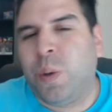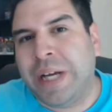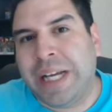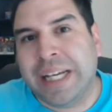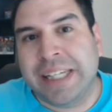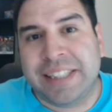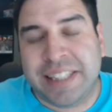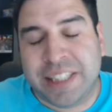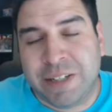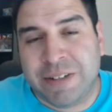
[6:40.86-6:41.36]

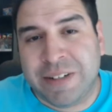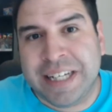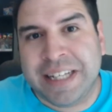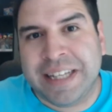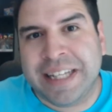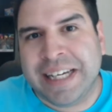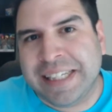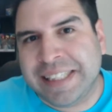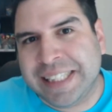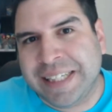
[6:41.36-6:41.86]
is still in
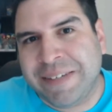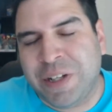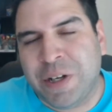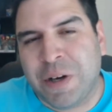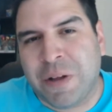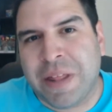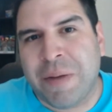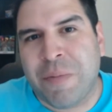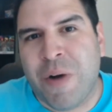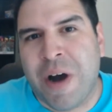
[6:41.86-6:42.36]
this, even though
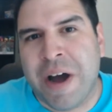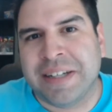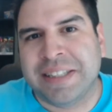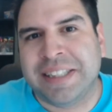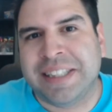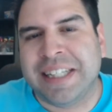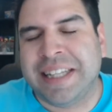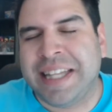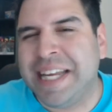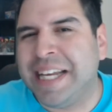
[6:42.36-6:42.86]
they want us
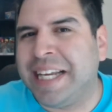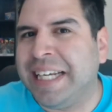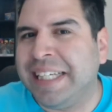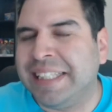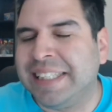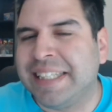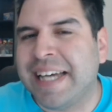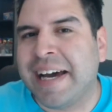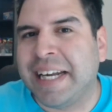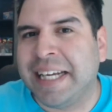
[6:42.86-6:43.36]
to think
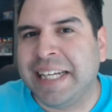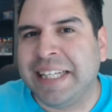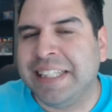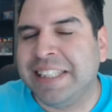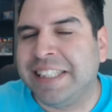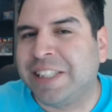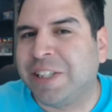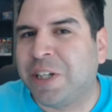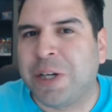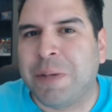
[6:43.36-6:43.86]
he's not in
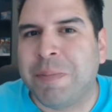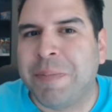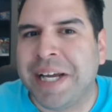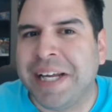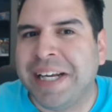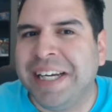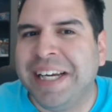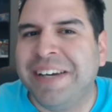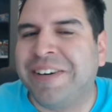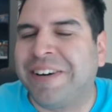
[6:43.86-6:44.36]
this
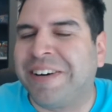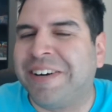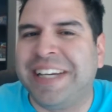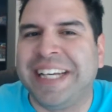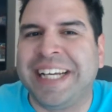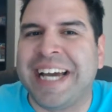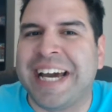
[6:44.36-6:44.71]
tournament or he got